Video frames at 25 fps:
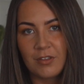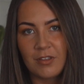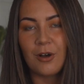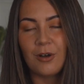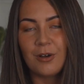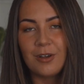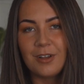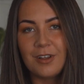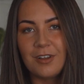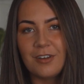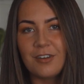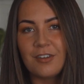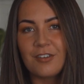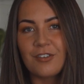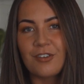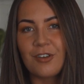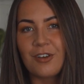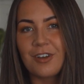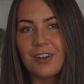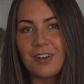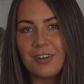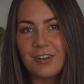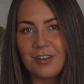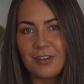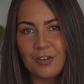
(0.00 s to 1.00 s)
I
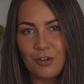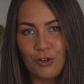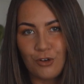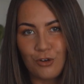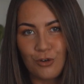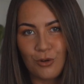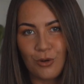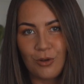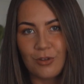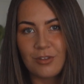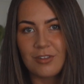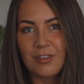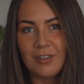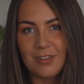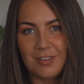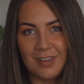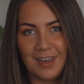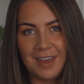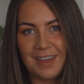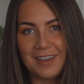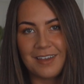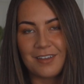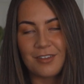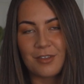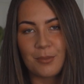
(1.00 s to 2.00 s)
decided not to
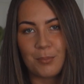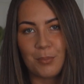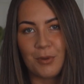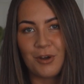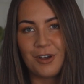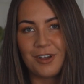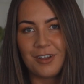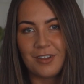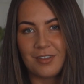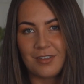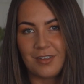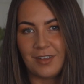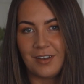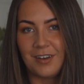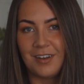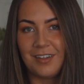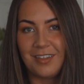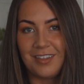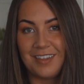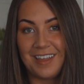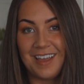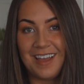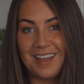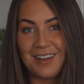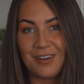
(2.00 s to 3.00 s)
take the biotin
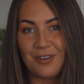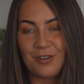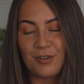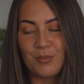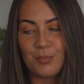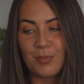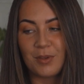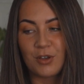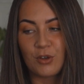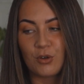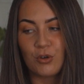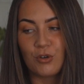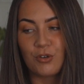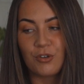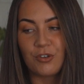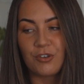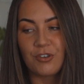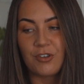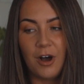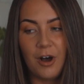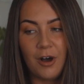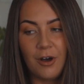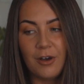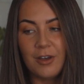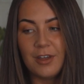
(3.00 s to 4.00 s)
in the end
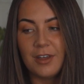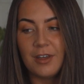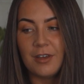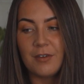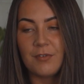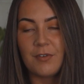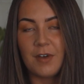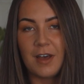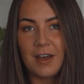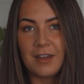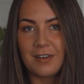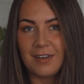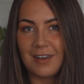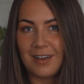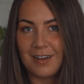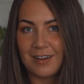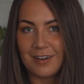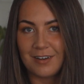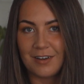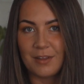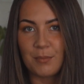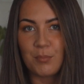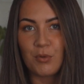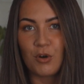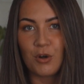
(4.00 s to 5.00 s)
because I have had
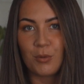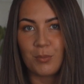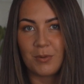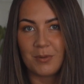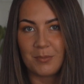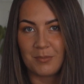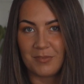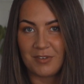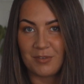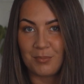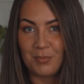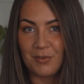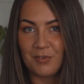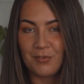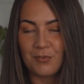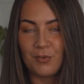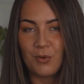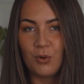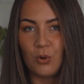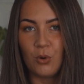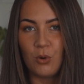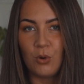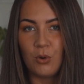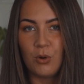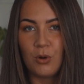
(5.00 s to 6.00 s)
acne problems
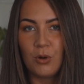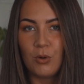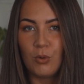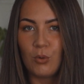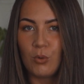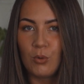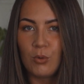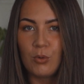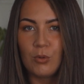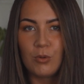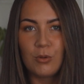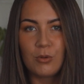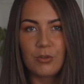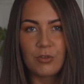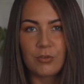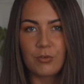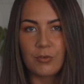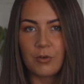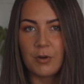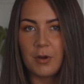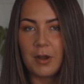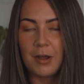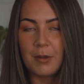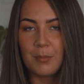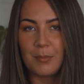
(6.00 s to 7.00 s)
before, all
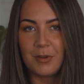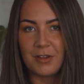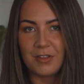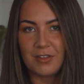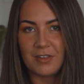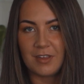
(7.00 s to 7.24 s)
throughout my